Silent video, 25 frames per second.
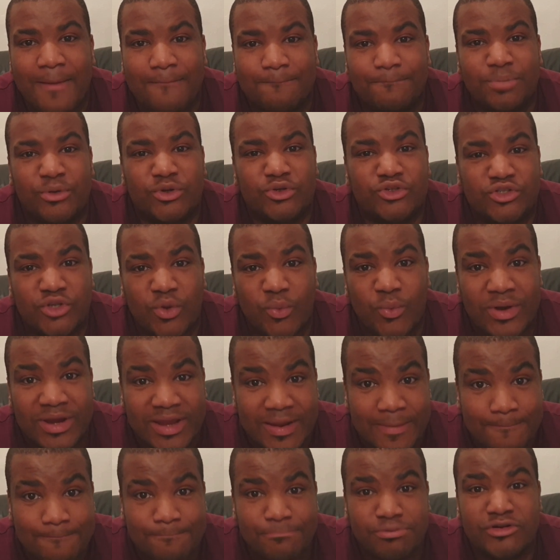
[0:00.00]
and put someone
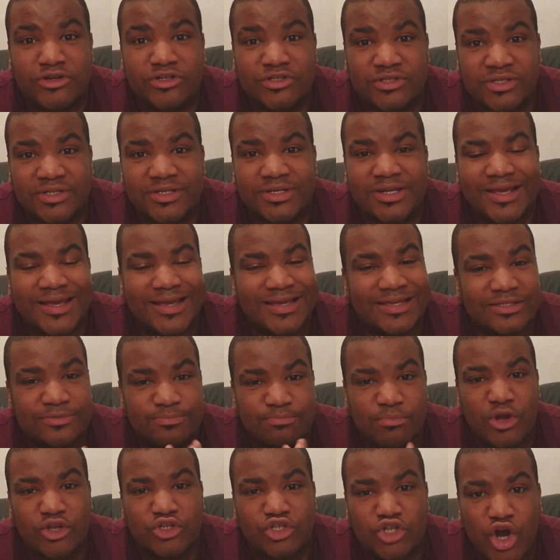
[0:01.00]
in prison is
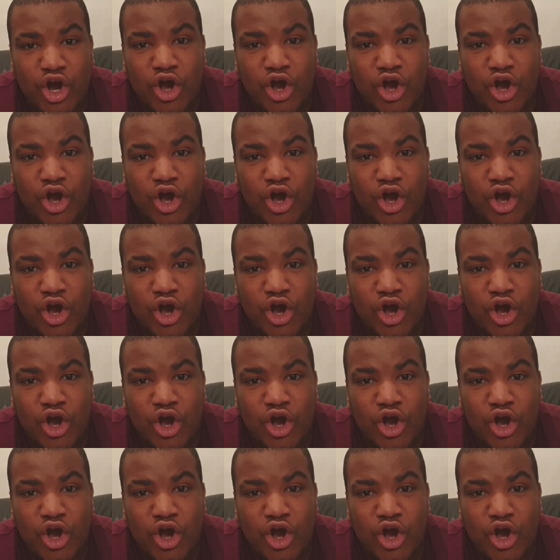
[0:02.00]
much